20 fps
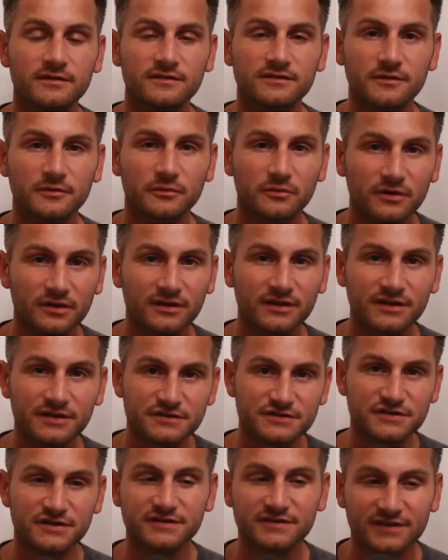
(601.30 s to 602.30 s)
Is it really
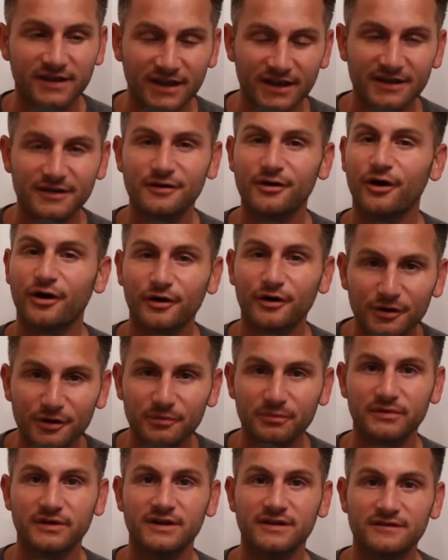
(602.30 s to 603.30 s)
just a car
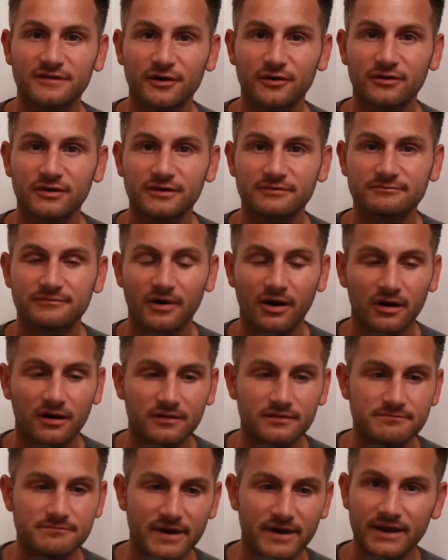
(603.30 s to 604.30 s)
company, Tony?
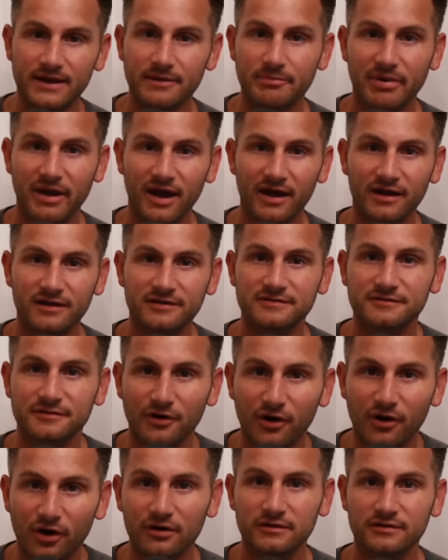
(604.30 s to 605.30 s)
Are Megapacks
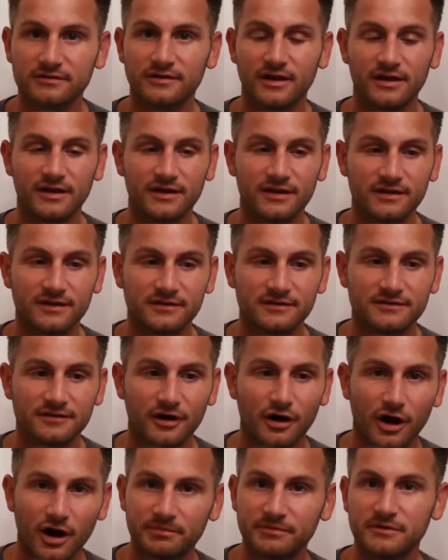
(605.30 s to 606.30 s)
cars? Is
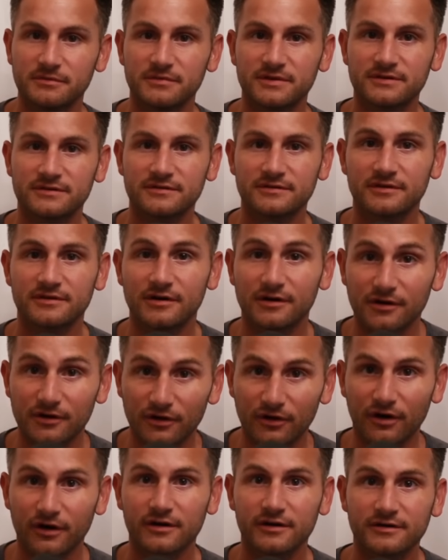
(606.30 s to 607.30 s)
Optimus a
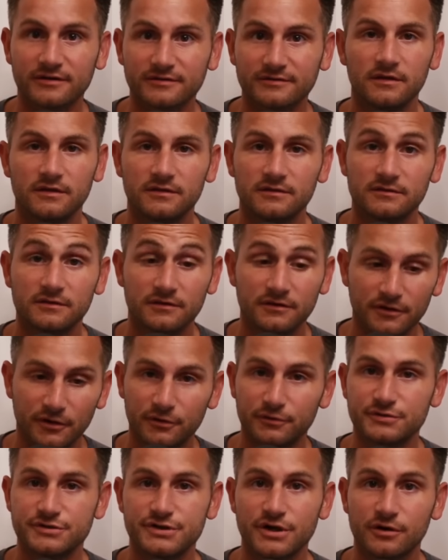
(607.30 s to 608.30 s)
car? Is
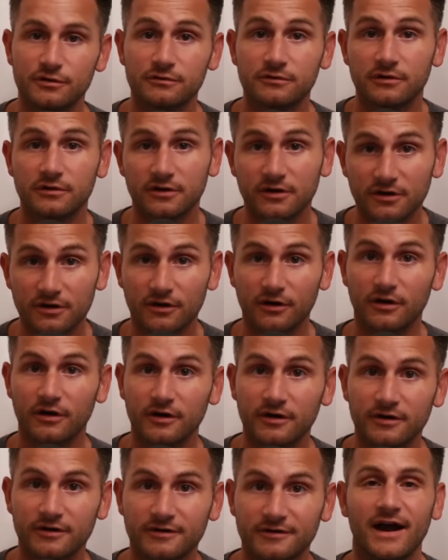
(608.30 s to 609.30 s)
Dojo a
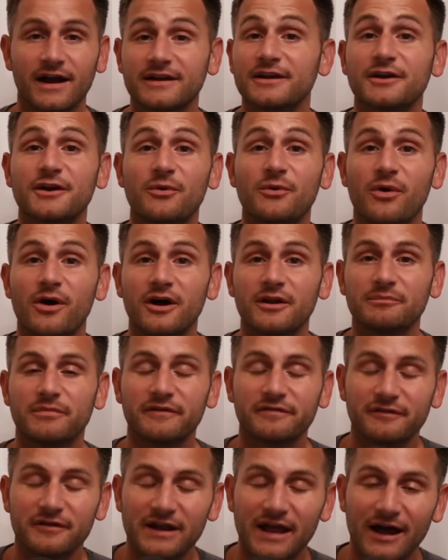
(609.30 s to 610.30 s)
car? I could go on,
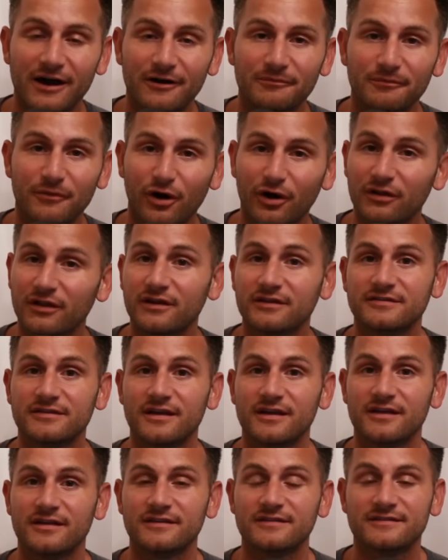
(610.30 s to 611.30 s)
but for now, all I'll
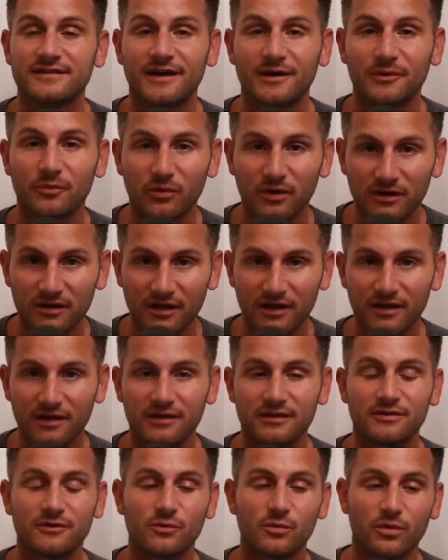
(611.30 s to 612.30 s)
say is that one
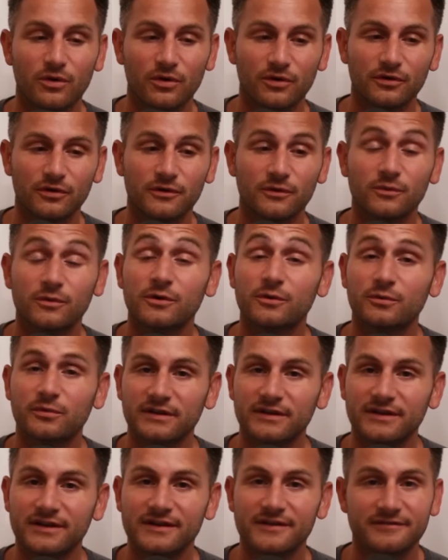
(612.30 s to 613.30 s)
day the world will
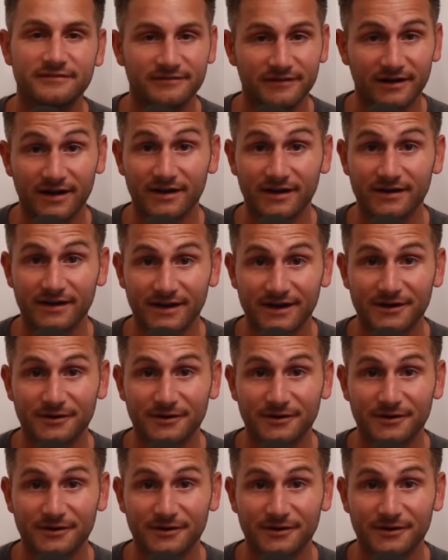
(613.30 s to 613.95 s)
really find